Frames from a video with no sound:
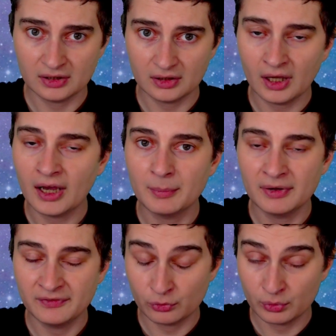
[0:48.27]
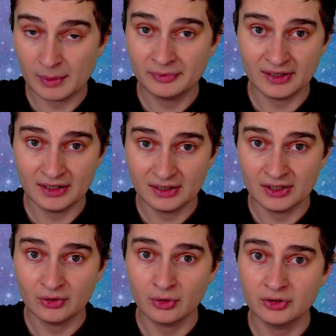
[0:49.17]
my favourite website,
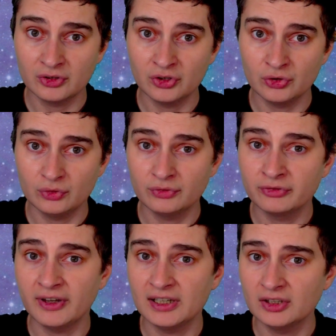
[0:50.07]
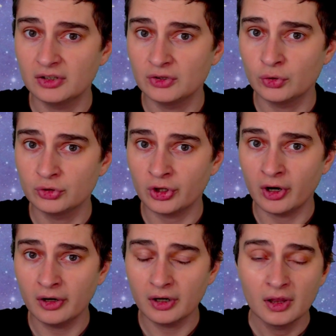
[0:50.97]
in order to find your
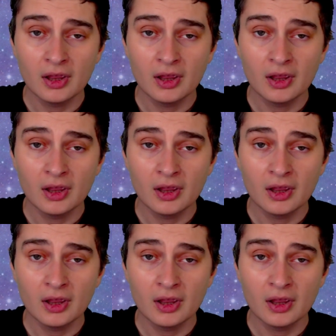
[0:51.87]
chart.